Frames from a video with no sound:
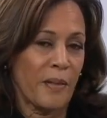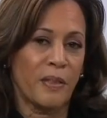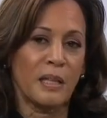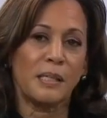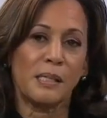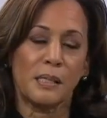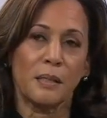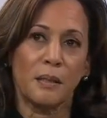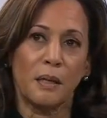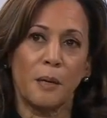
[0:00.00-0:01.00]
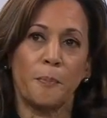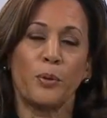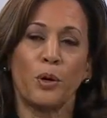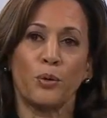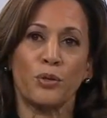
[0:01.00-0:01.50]
this
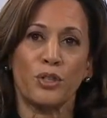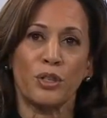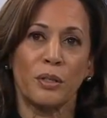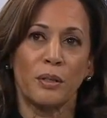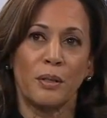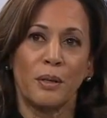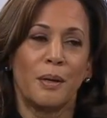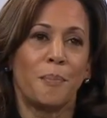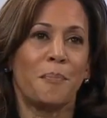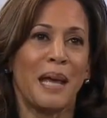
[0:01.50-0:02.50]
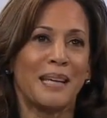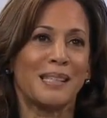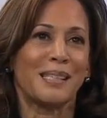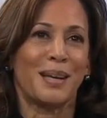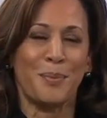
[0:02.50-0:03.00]
approach
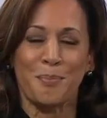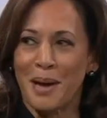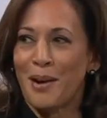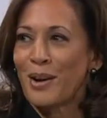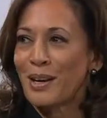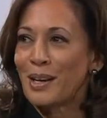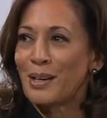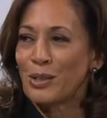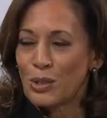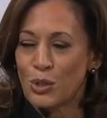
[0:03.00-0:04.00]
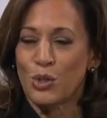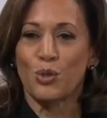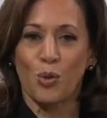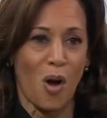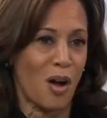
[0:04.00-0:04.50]
makes America
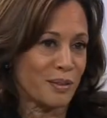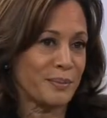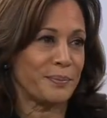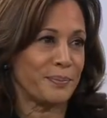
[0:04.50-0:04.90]
strong,